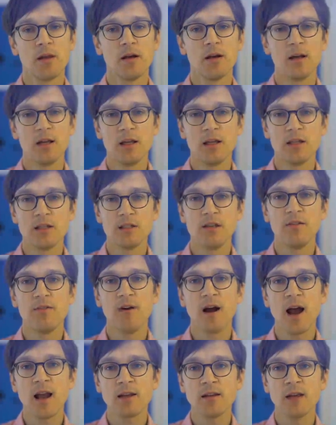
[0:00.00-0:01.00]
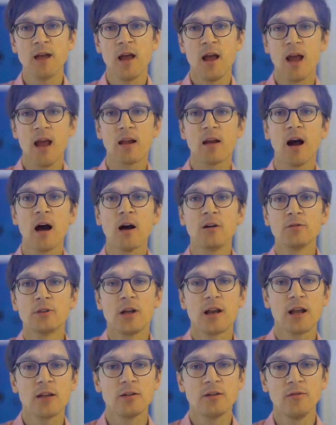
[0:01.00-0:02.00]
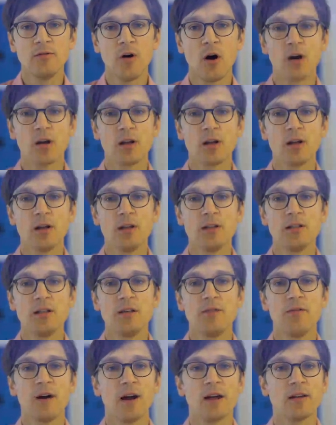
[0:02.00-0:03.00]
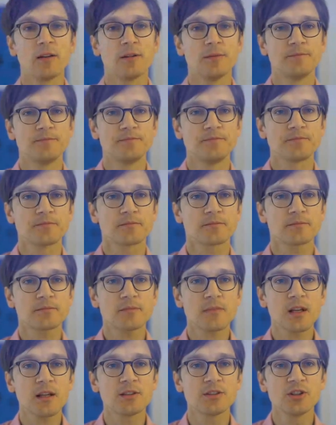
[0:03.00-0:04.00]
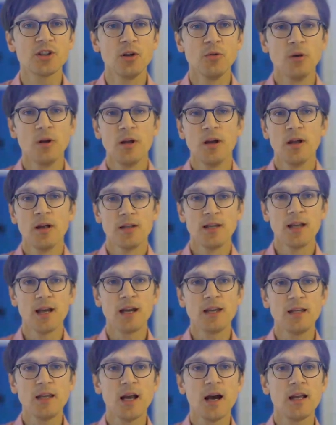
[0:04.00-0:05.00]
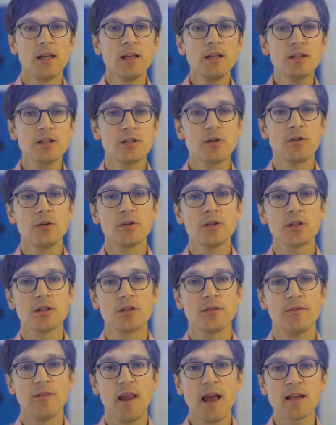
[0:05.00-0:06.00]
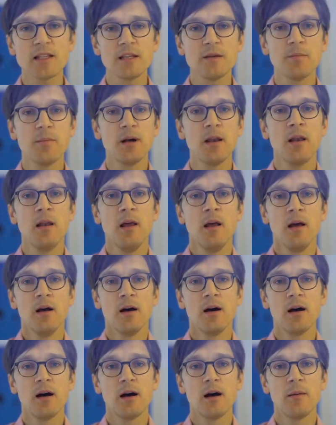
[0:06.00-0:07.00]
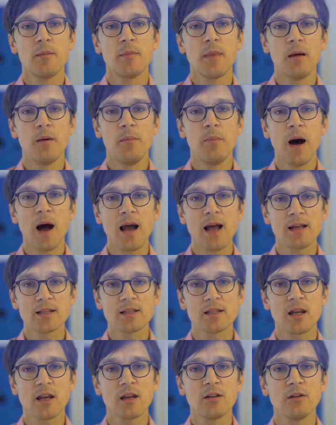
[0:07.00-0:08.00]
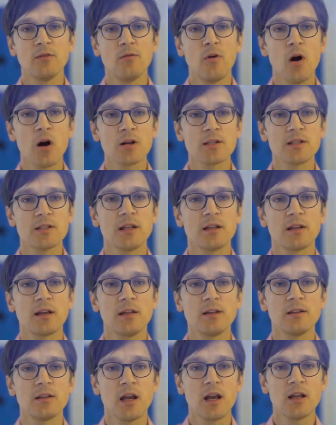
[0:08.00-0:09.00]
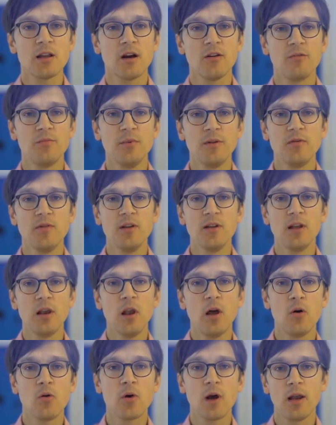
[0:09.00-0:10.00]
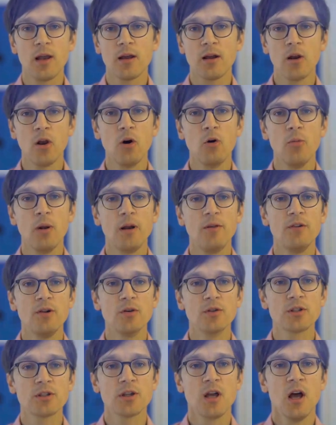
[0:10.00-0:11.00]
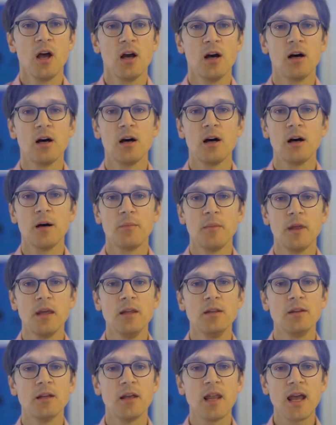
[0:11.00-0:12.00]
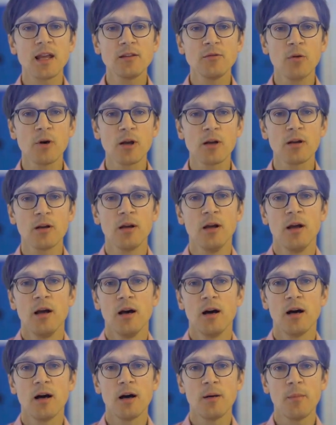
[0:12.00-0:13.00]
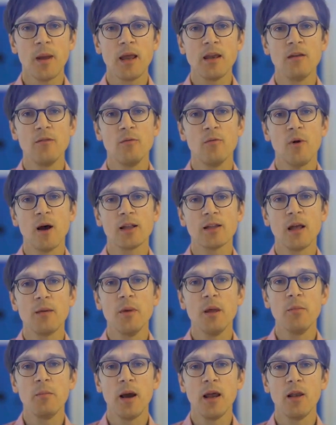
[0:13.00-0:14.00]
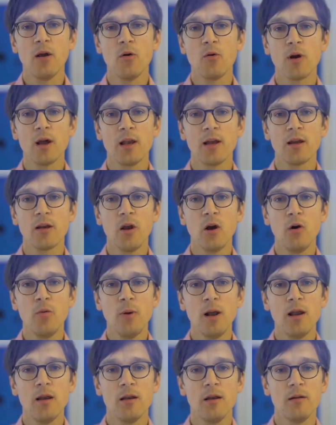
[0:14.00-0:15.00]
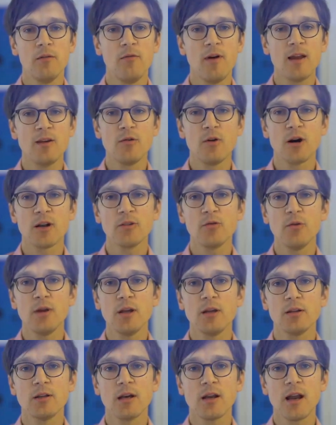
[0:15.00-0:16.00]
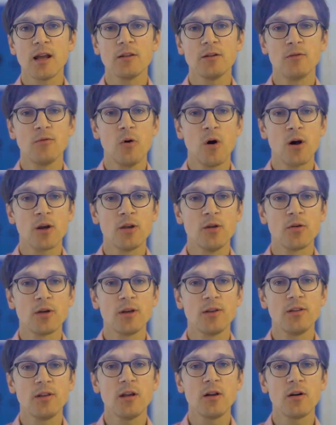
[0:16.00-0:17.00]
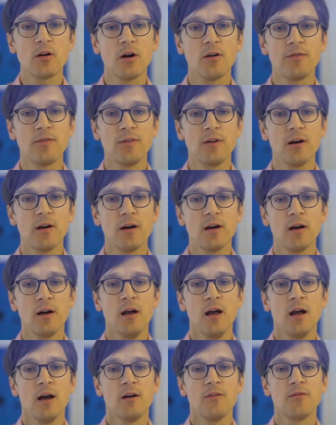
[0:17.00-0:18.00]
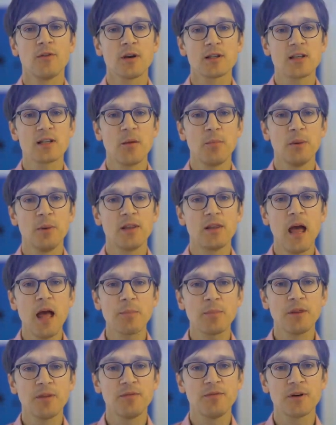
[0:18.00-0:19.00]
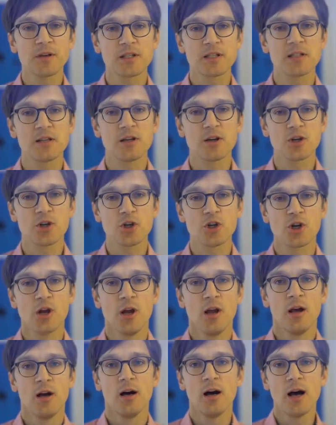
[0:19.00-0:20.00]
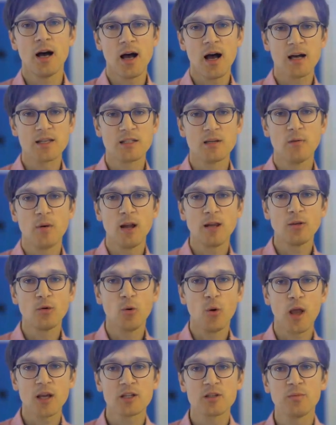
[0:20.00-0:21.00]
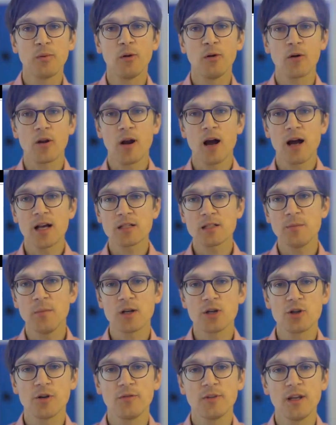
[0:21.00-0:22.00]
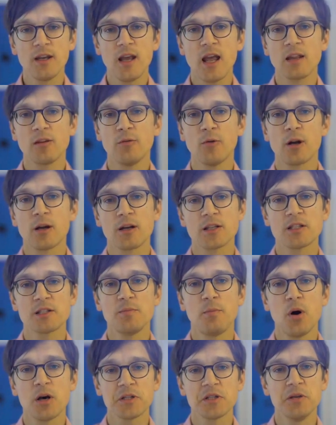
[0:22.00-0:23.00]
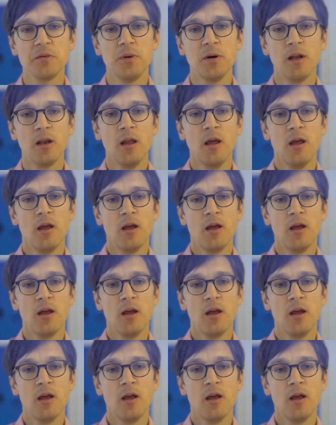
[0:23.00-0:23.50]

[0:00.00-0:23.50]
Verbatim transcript: uh, is defined and how the random walk is defined. So the idea is to use flexible Um, biased random walks that can trade off between the local and global views uh, in the network. Um, and what I mean by local and global, when you are doing the random walk, you can think of, uh, for example, depth first search uh, as a way to explore as much of the network as possible